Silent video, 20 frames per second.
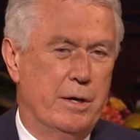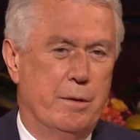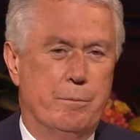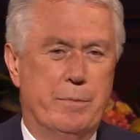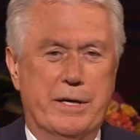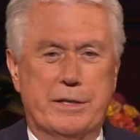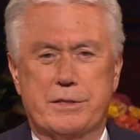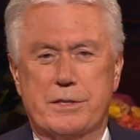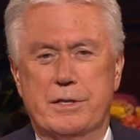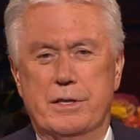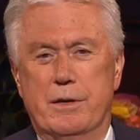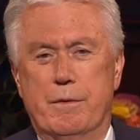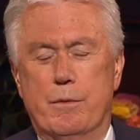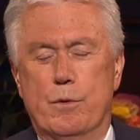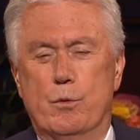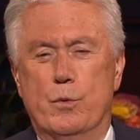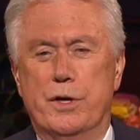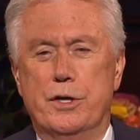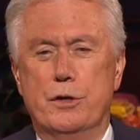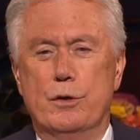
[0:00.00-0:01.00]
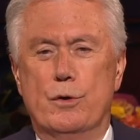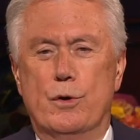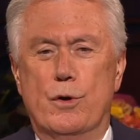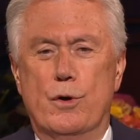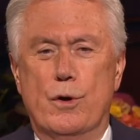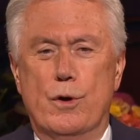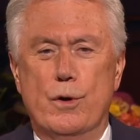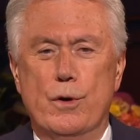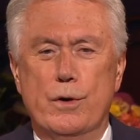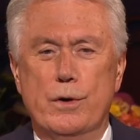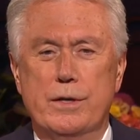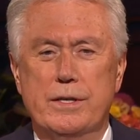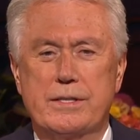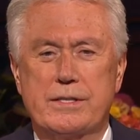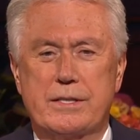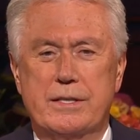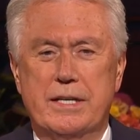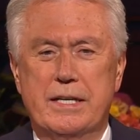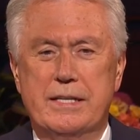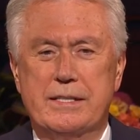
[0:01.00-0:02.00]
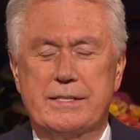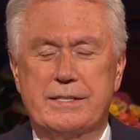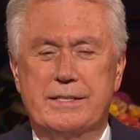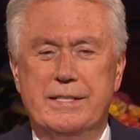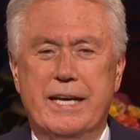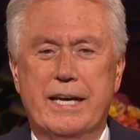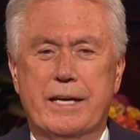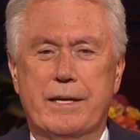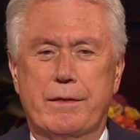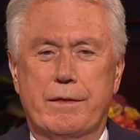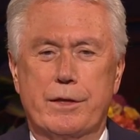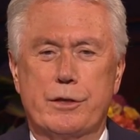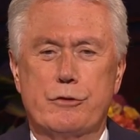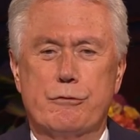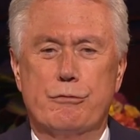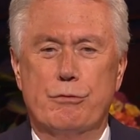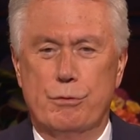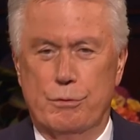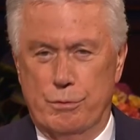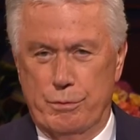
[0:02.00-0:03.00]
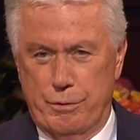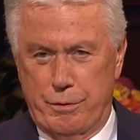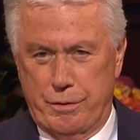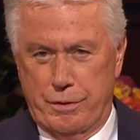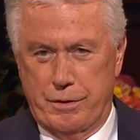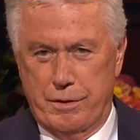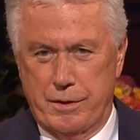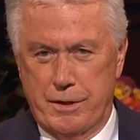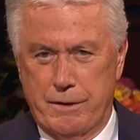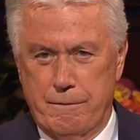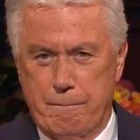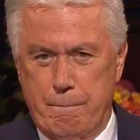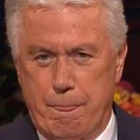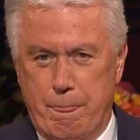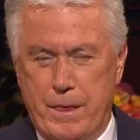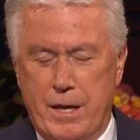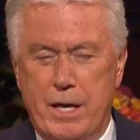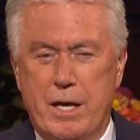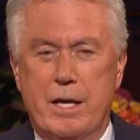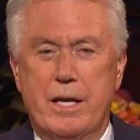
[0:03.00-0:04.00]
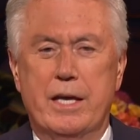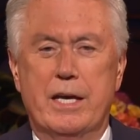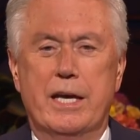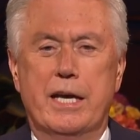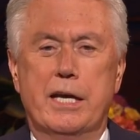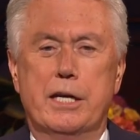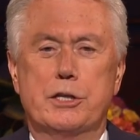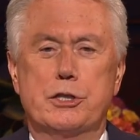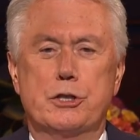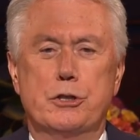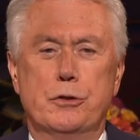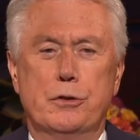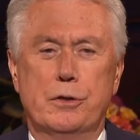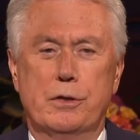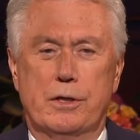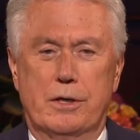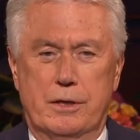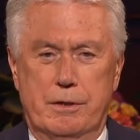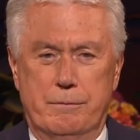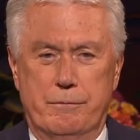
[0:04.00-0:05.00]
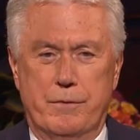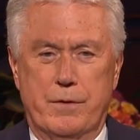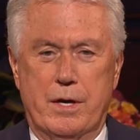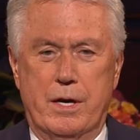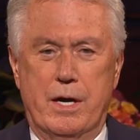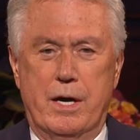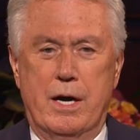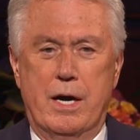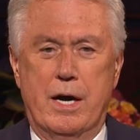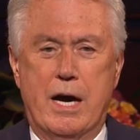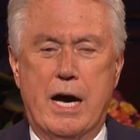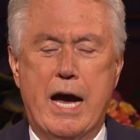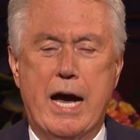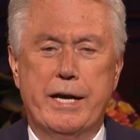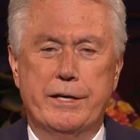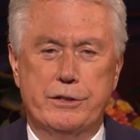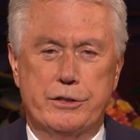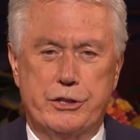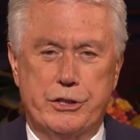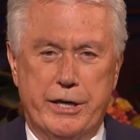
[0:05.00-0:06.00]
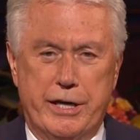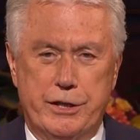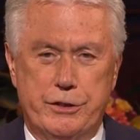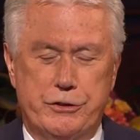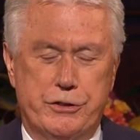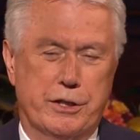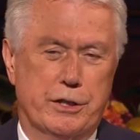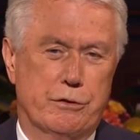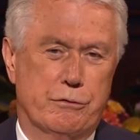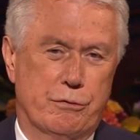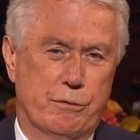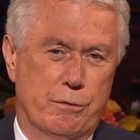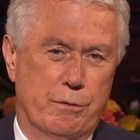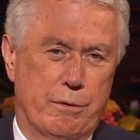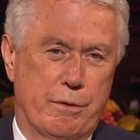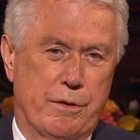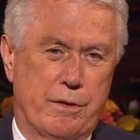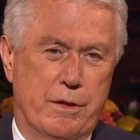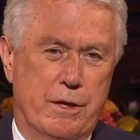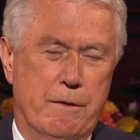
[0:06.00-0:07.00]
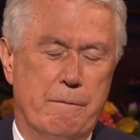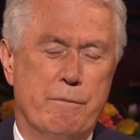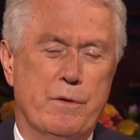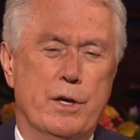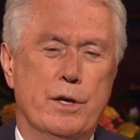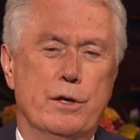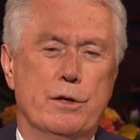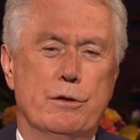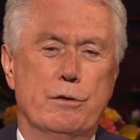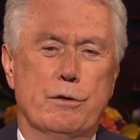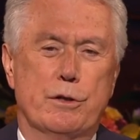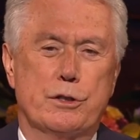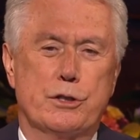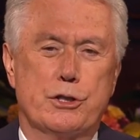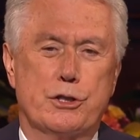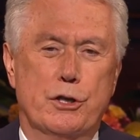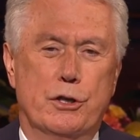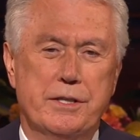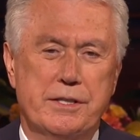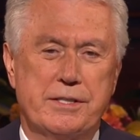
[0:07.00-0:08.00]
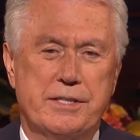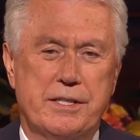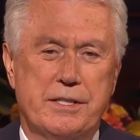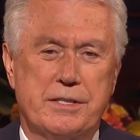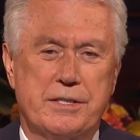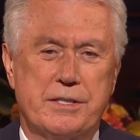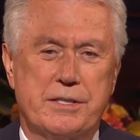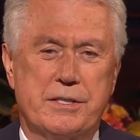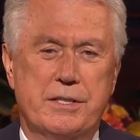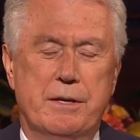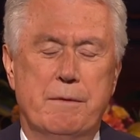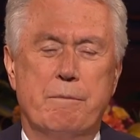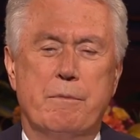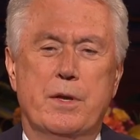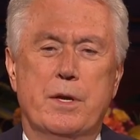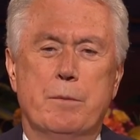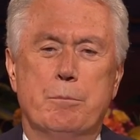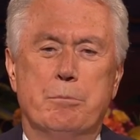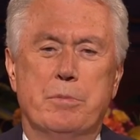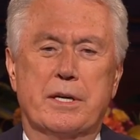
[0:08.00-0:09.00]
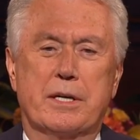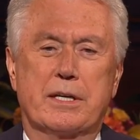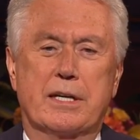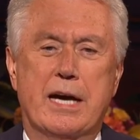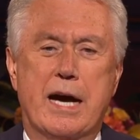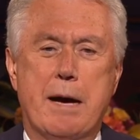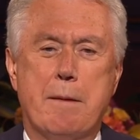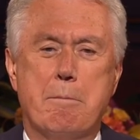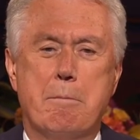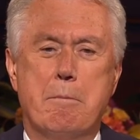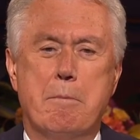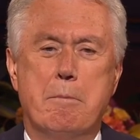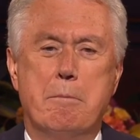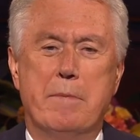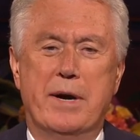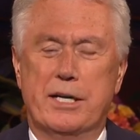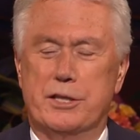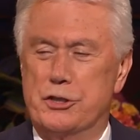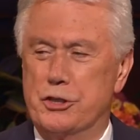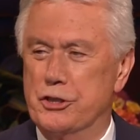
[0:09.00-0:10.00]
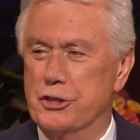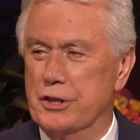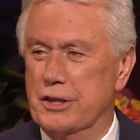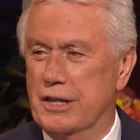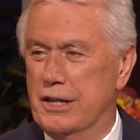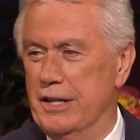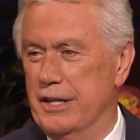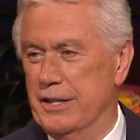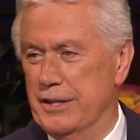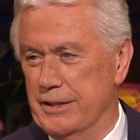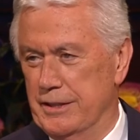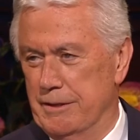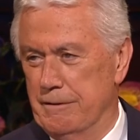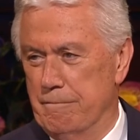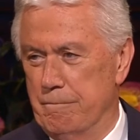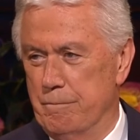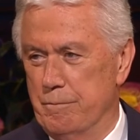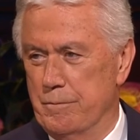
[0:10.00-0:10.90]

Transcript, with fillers: But when you earnestly seek the truth, eternal, unchanging truth, your choices become much clearer.